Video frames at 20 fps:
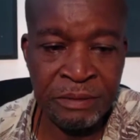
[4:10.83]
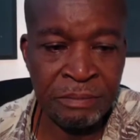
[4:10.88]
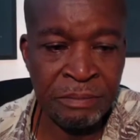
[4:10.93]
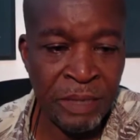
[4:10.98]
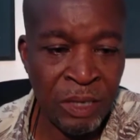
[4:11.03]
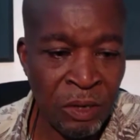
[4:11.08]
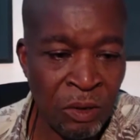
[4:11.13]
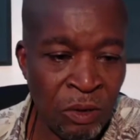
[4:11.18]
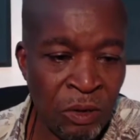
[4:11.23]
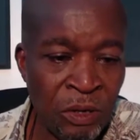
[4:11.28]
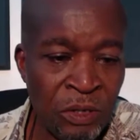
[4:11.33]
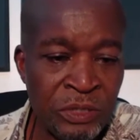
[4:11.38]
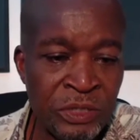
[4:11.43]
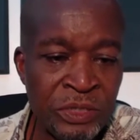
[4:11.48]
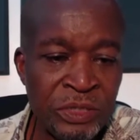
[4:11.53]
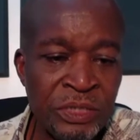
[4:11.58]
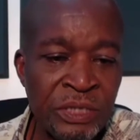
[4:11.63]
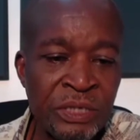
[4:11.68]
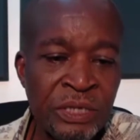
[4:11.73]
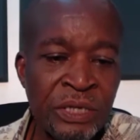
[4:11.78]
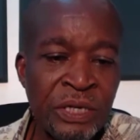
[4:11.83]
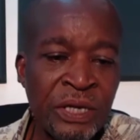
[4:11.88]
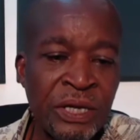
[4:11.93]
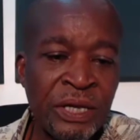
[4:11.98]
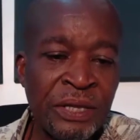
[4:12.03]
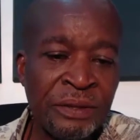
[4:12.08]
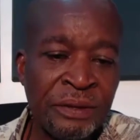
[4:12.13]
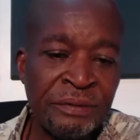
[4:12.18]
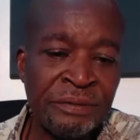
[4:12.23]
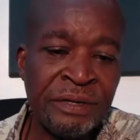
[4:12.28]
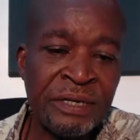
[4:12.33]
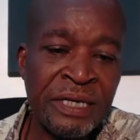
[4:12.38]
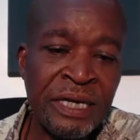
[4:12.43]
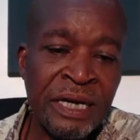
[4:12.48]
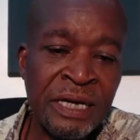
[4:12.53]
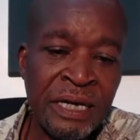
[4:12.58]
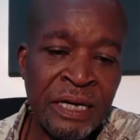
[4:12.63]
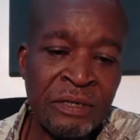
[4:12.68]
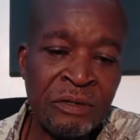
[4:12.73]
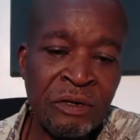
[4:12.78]
because the reader
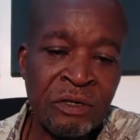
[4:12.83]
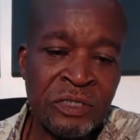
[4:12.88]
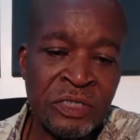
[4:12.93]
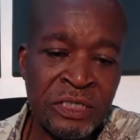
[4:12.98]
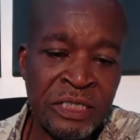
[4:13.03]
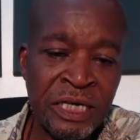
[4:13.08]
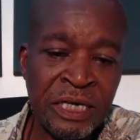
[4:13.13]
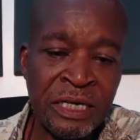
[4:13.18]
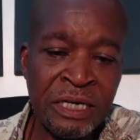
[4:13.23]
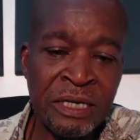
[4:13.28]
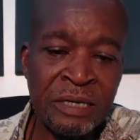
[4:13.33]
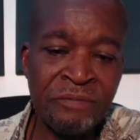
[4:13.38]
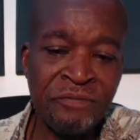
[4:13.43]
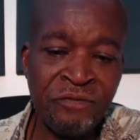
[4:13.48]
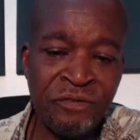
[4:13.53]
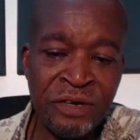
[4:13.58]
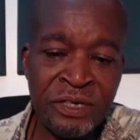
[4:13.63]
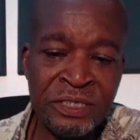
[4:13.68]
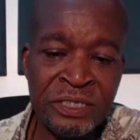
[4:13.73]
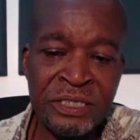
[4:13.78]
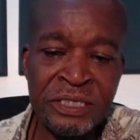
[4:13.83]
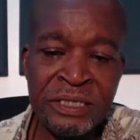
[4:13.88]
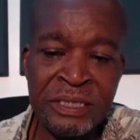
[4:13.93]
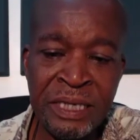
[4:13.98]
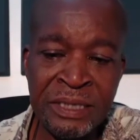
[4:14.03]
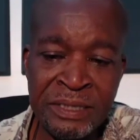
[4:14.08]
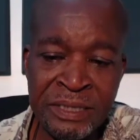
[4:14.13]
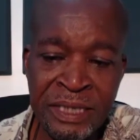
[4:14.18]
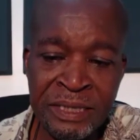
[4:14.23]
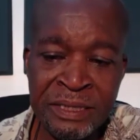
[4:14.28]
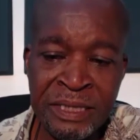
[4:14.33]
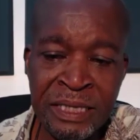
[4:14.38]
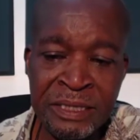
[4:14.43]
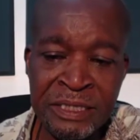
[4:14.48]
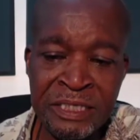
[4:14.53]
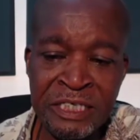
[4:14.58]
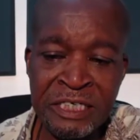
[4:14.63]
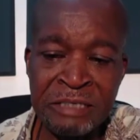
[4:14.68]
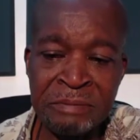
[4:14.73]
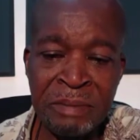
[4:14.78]
cannot take in phrases and
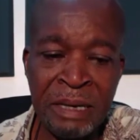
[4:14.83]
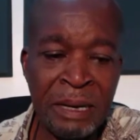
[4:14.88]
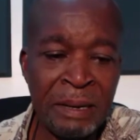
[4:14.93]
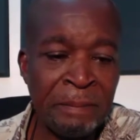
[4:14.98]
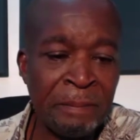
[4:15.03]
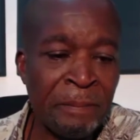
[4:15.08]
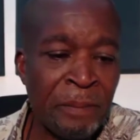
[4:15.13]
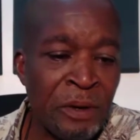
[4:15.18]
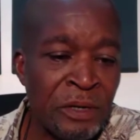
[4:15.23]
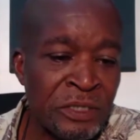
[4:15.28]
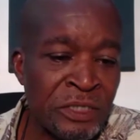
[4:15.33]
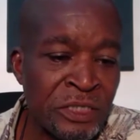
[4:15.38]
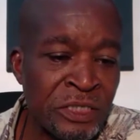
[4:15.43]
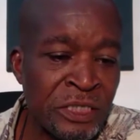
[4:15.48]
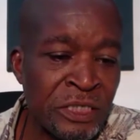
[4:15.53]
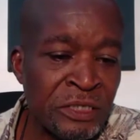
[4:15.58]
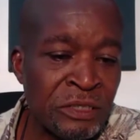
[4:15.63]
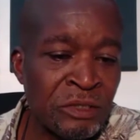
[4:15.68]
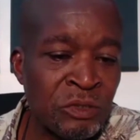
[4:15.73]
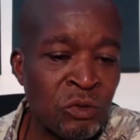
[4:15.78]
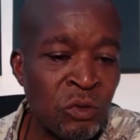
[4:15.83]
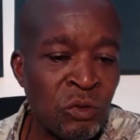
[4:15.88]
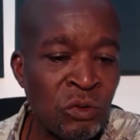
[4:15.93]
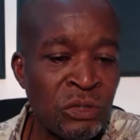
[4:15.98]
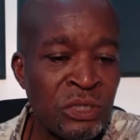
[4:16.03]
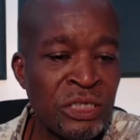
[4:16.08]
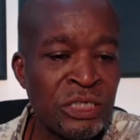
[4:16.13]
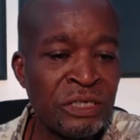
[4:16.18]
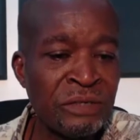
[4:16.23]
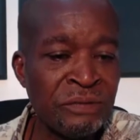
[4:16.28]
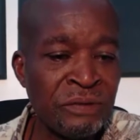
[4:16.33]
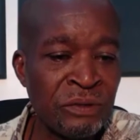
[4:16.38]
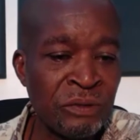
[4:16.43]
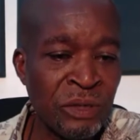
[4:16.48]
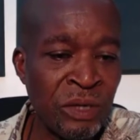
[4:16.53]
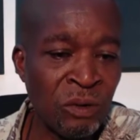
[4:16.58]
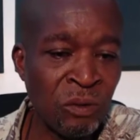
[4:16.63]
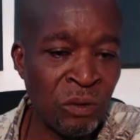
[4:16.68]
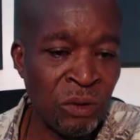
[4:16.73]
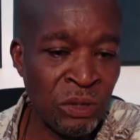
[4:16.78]
sentences by pointing to
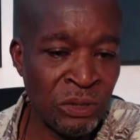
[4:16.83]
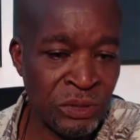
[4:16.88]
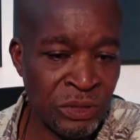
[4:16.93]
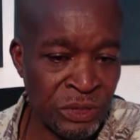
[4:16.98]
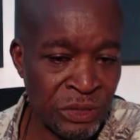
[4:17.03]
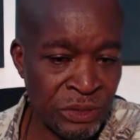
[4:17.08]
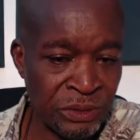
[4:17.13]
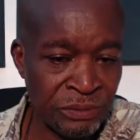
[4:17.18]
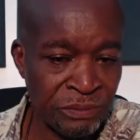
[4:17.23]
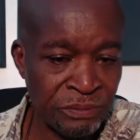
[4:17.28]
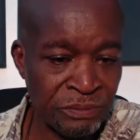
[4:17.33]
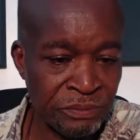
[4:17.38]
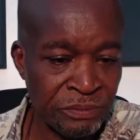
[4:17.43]
individual words.